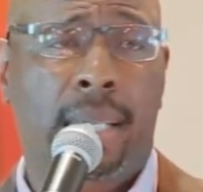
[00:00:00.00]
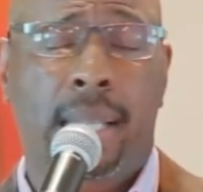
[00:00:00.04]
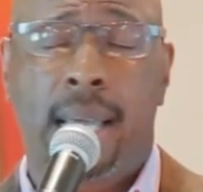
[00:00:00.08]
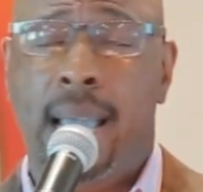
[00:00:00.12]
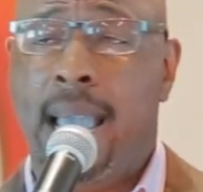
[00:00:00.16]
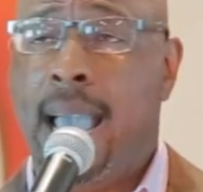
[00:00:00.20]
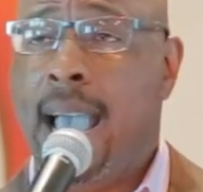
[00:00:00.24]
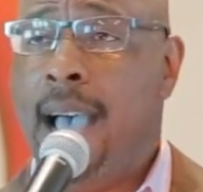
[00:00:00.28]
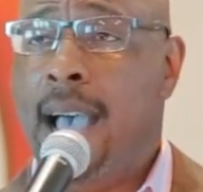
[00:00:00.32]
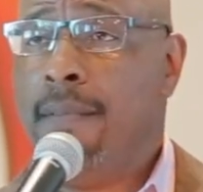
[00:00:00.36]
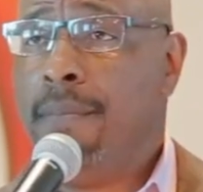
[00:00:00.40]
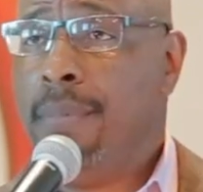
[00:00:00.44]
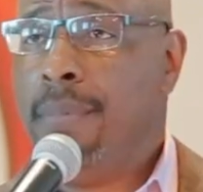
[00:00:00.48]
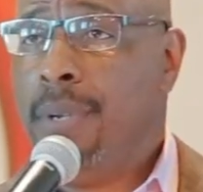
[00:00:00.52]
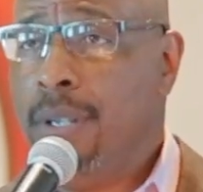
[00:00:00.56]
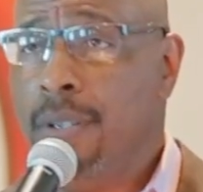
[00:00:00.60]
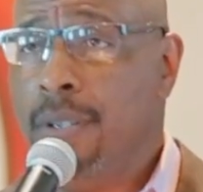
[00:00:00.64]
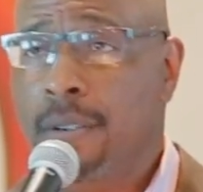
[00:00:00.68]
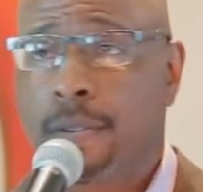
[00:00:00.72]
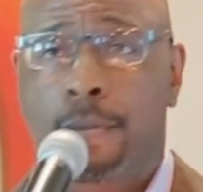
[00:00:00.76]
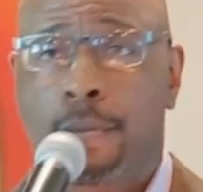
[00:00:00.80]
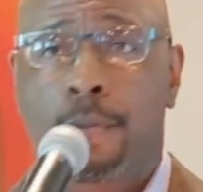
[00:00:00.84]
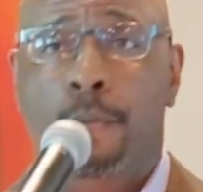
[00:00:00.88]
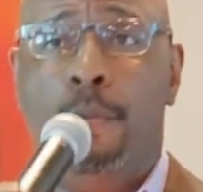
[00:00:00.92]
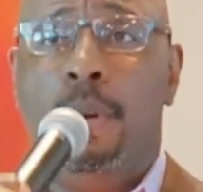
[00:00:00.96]
they have
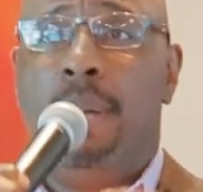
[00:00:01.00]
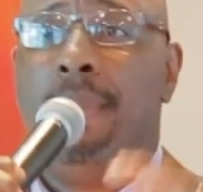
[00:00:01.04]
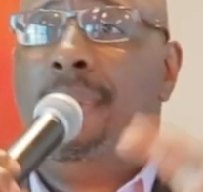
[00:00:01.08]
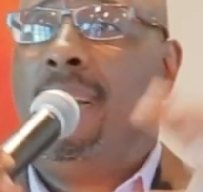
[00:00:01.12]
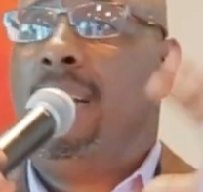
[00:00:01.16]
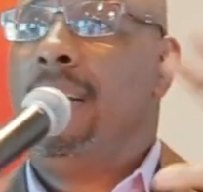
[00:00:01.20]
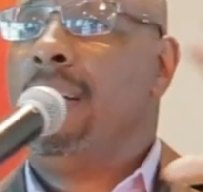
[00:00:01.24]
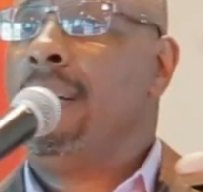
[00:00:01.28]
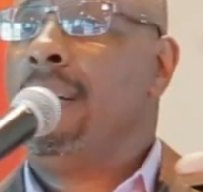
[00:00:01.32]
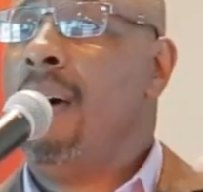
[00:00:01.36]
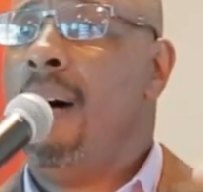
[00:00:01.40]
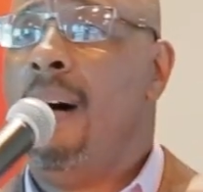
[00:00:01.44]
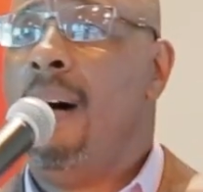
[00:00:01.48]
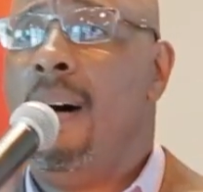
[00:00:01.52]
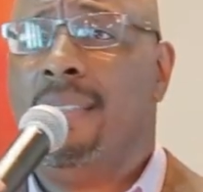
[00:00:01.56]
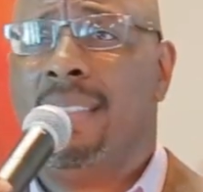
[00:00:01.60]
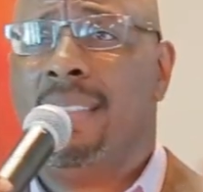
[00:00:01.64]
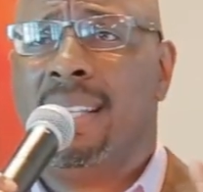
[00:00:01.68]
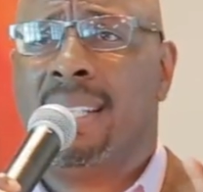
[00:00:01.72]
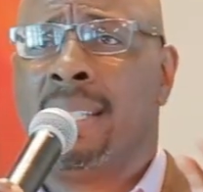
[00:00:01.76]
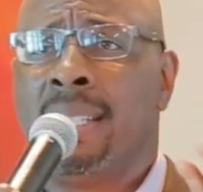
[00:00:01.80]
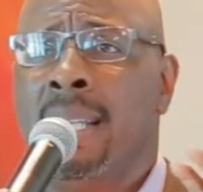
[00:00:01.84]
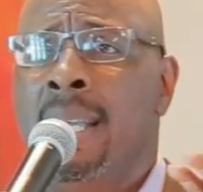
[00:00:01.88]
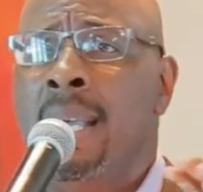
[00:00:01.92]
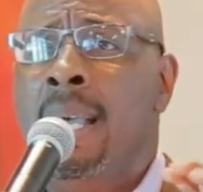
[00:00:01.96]
beautiful women and all
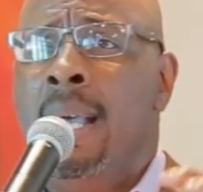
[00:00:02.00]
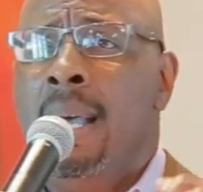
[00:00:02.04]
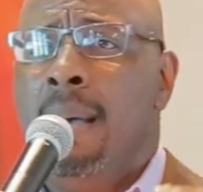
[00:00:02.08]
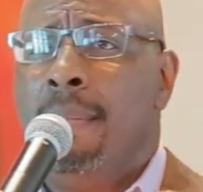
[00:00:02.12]
this